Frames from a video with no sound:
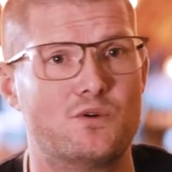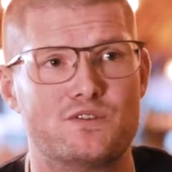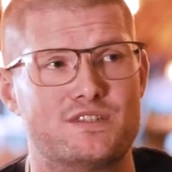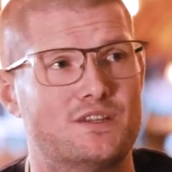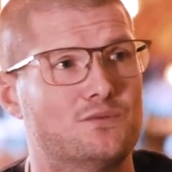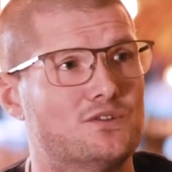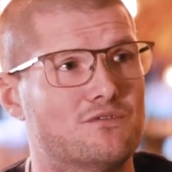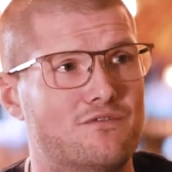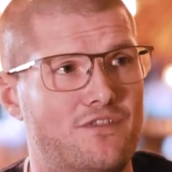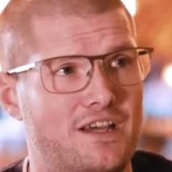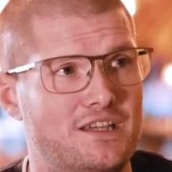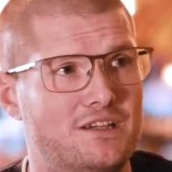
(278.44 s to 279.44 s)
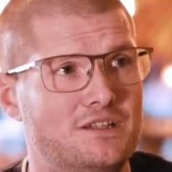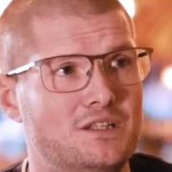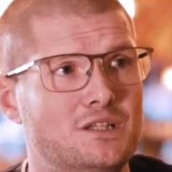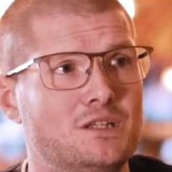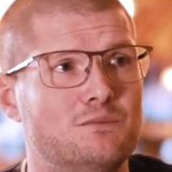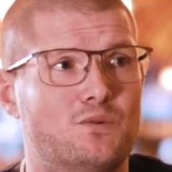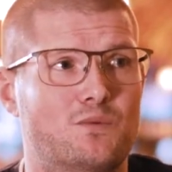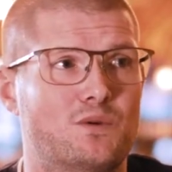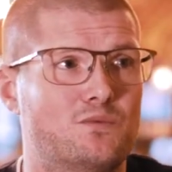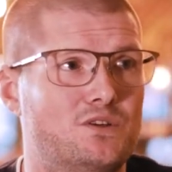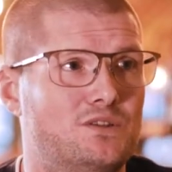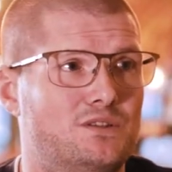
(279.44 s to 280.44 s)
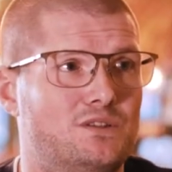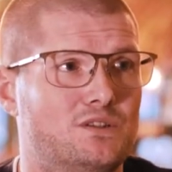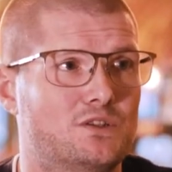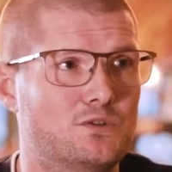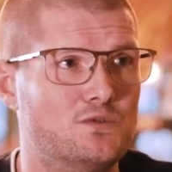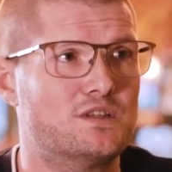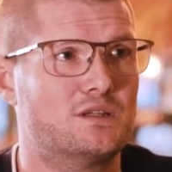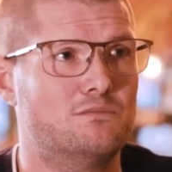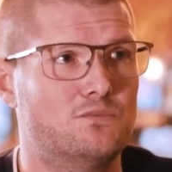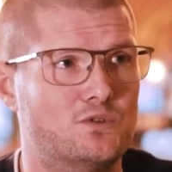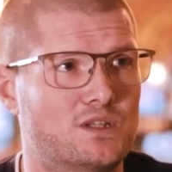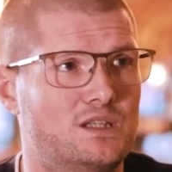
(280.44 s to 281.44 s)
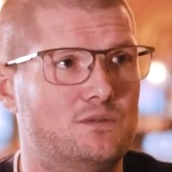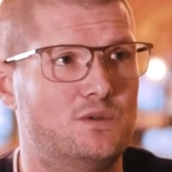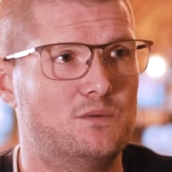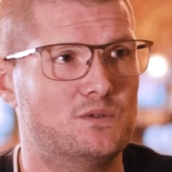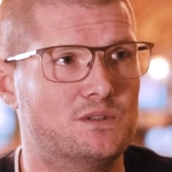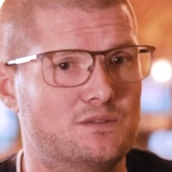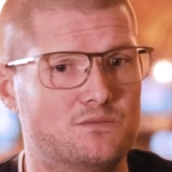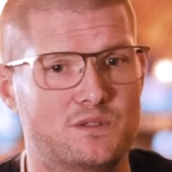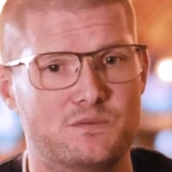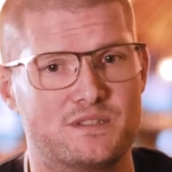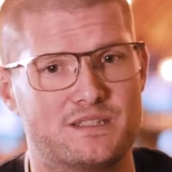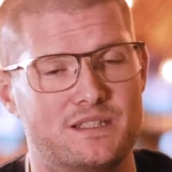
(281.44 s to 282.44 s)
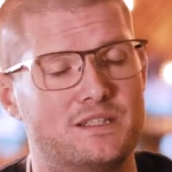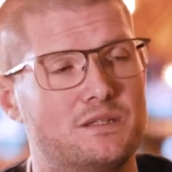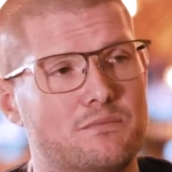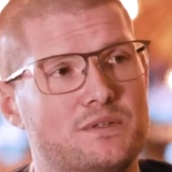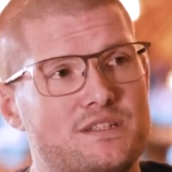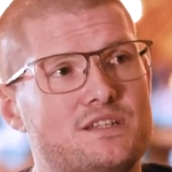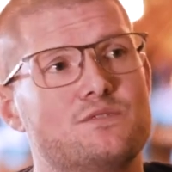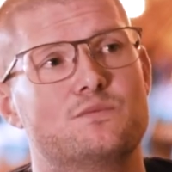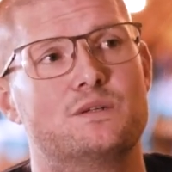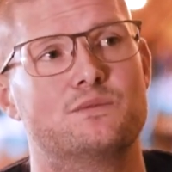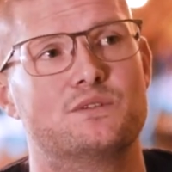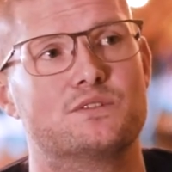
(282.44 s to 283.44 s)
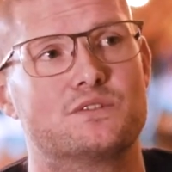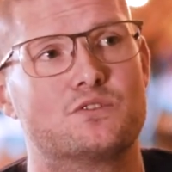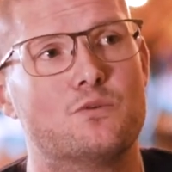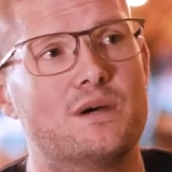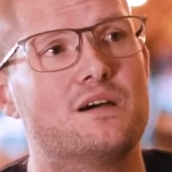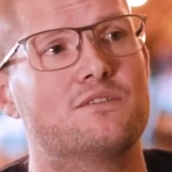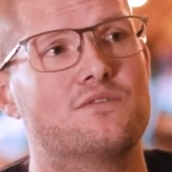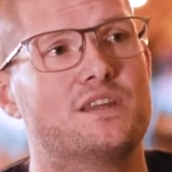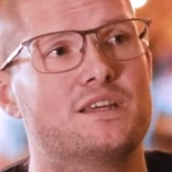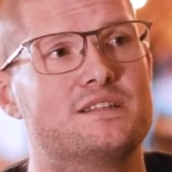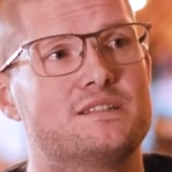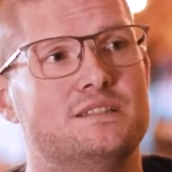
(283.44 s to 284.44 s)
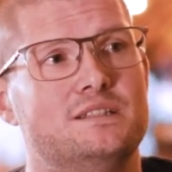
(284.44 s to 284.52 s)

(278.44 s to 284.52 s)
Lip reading: We weren't setting the world on fire, but we weren't losing money. We were still in a position where we could come out of this.